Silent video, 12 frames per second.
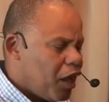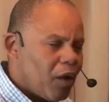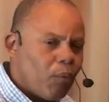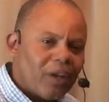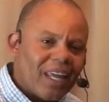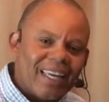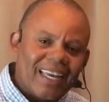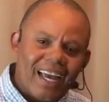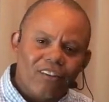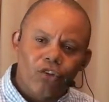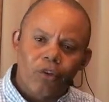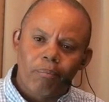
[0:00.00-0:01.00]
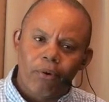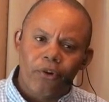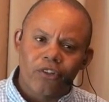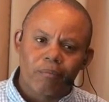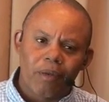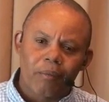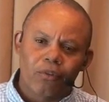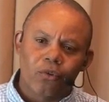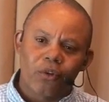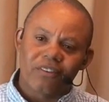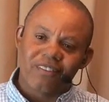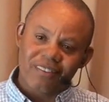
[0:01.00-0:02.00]
And when I got to the point to be able
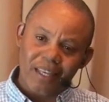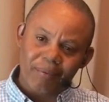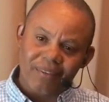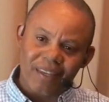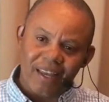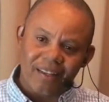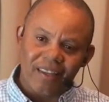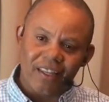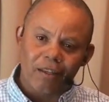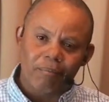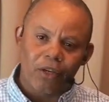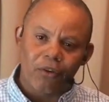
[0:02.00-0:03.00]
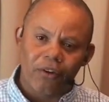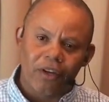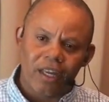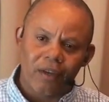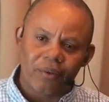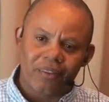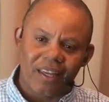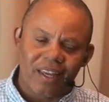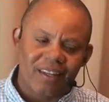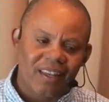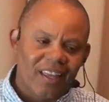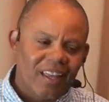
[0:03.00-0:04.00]
to accept that and to be okay with
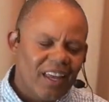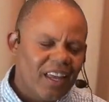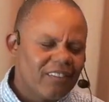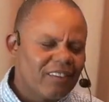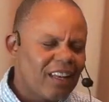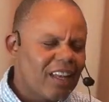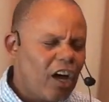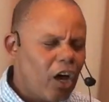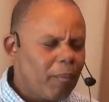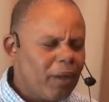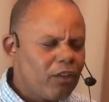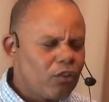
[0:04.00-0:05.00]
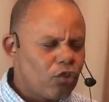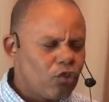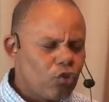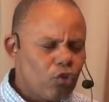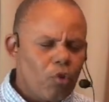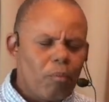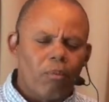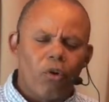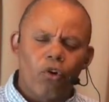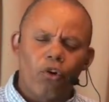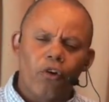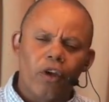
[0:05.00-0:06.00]
that, it's allowed me to do
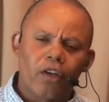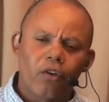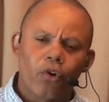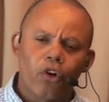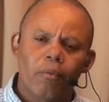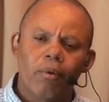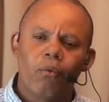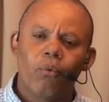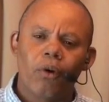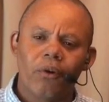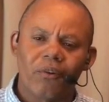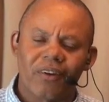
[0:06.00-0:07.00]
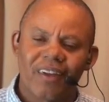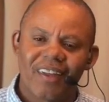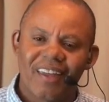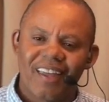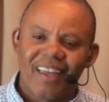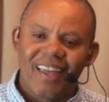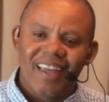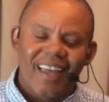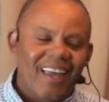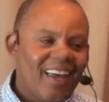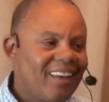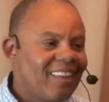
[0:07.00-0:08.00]
more incredible work.
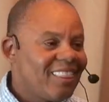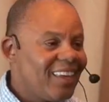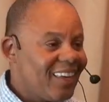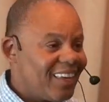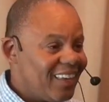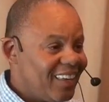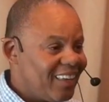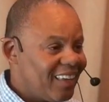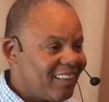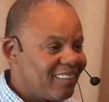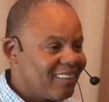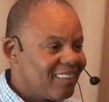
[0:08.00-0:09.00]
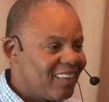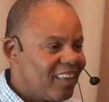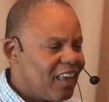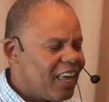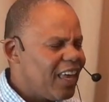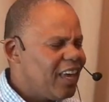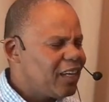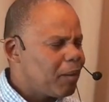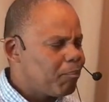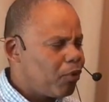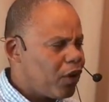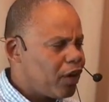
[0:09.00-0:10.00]
And the thing is, in
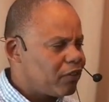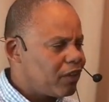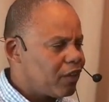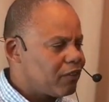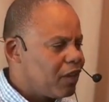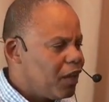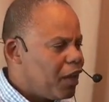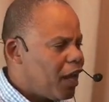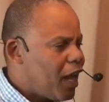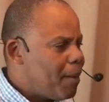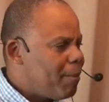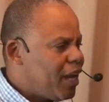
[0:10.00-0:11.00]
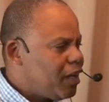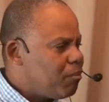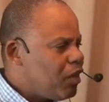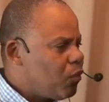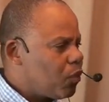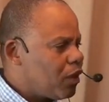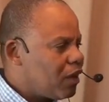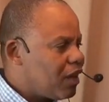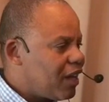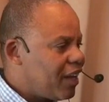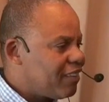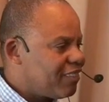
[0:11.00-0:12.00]
that process, it made me
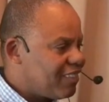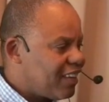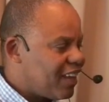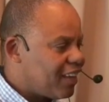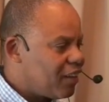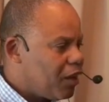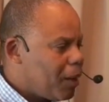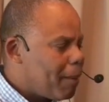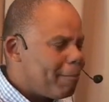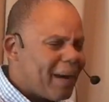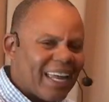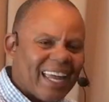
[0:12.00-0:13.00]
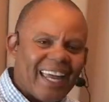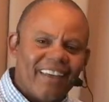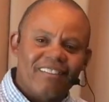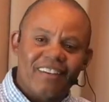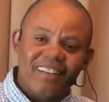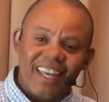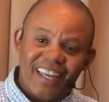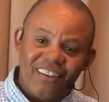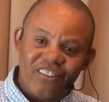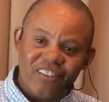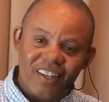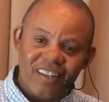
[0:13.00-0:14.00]
realize that my
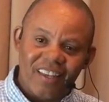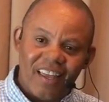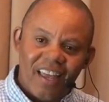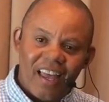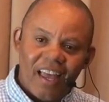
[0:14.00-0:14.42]
hesitation